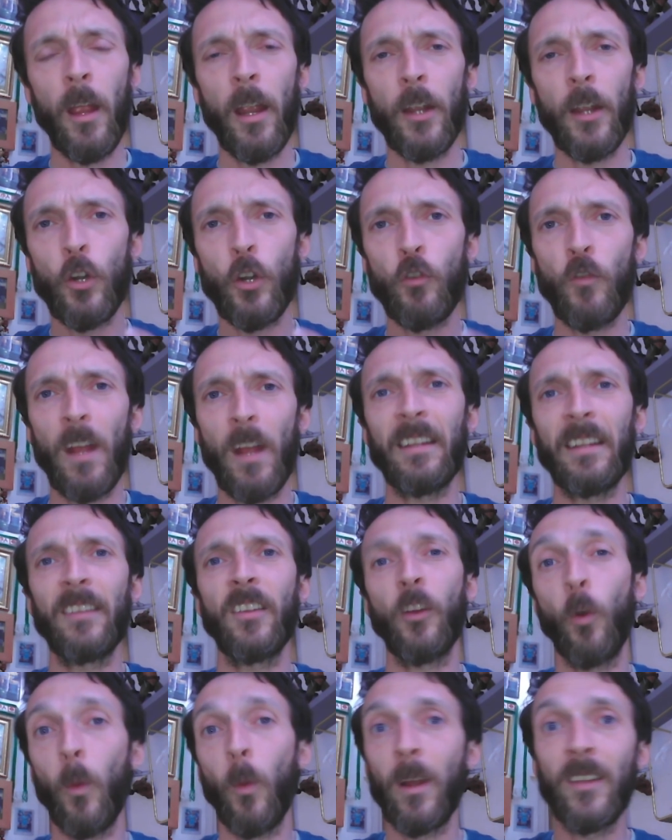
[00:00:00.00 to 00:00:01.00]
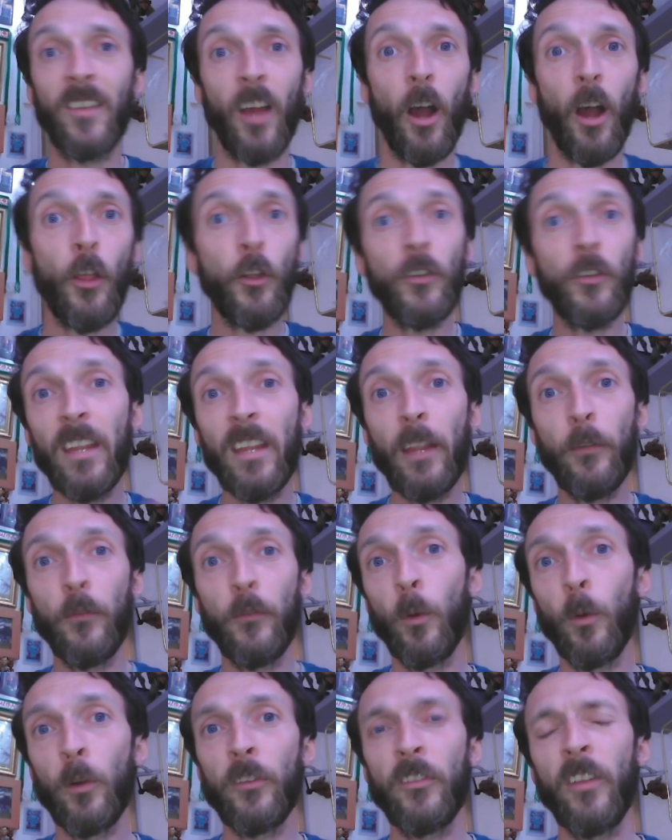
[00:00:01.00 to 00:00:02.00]
you're ready to go into other
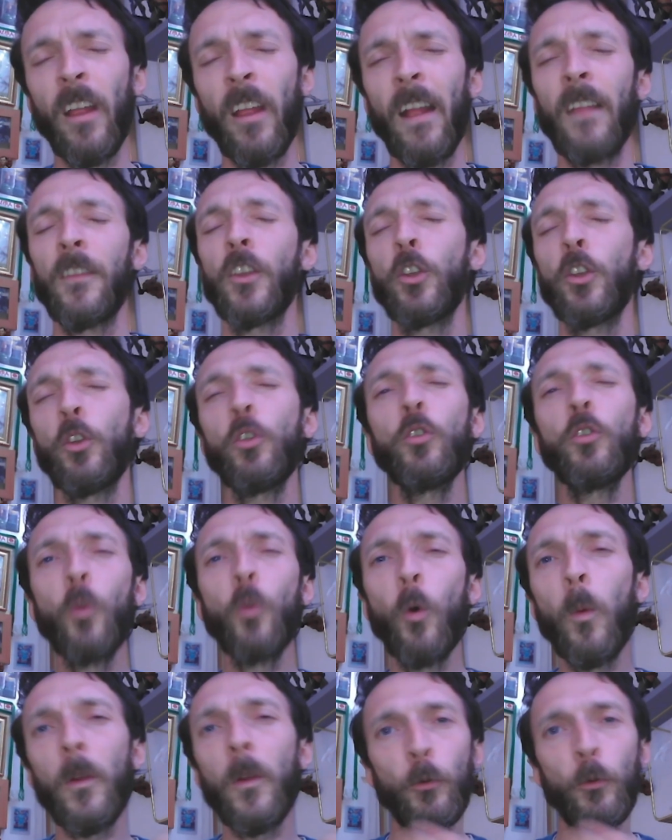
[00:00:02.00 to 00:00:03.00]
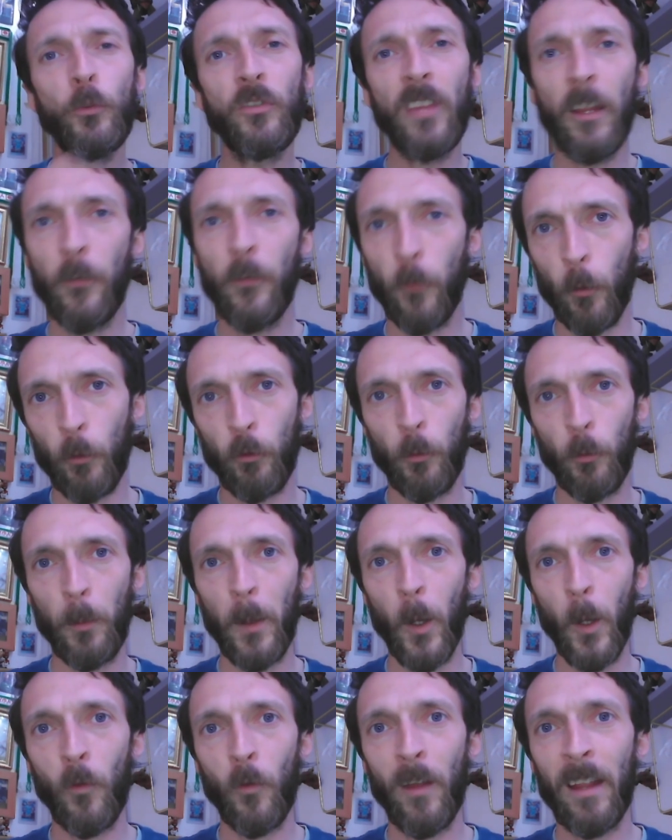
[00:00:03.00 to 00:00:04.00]
D4s, that you know what those D4s will be
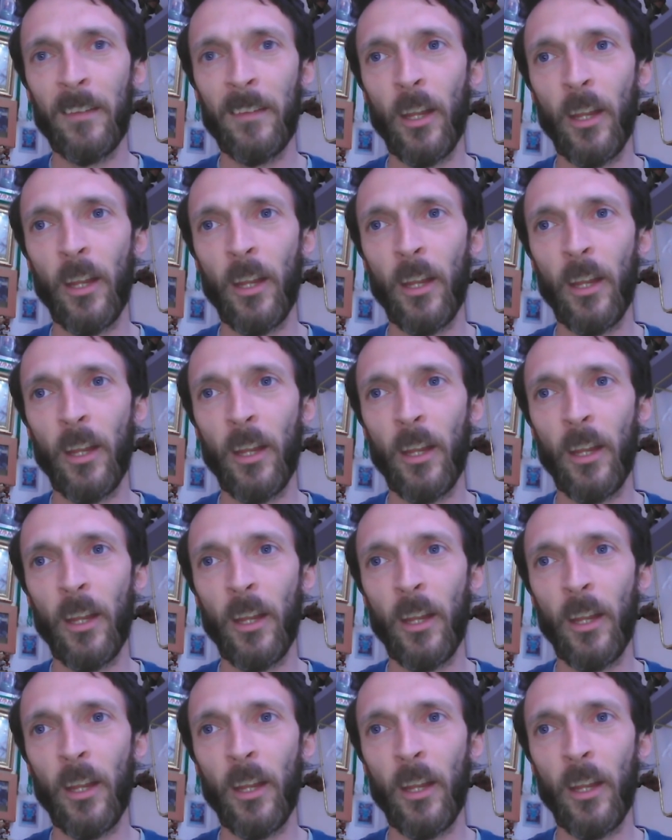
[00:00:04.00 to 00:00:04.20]
already.